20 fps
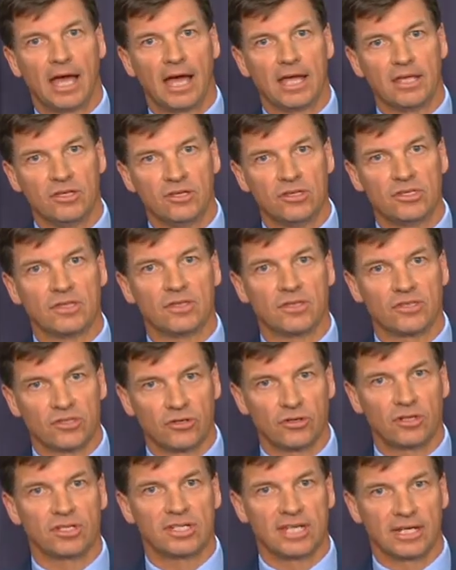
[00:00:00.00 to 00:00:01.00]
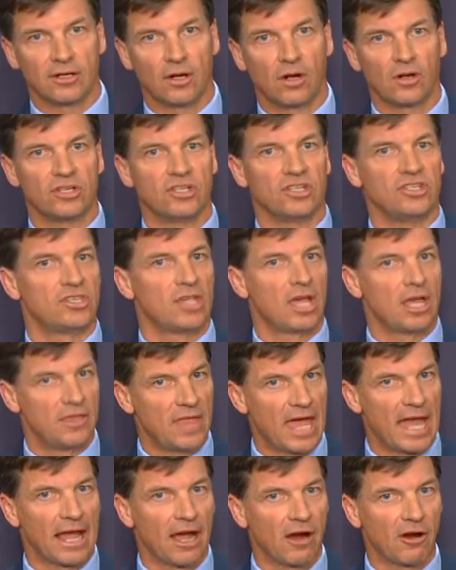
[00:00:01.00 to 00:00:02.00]
using the sort of technologies
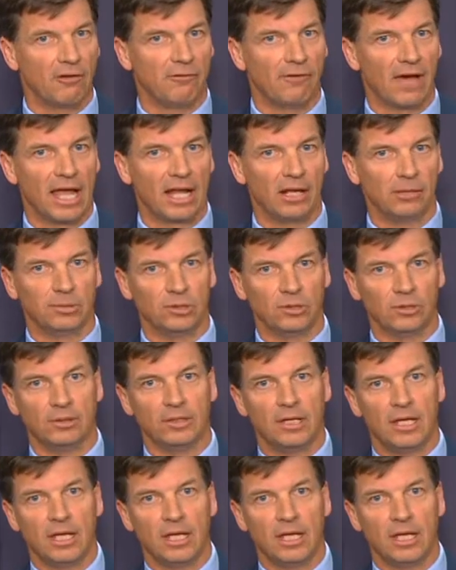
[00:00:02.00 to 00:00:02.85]
that are available.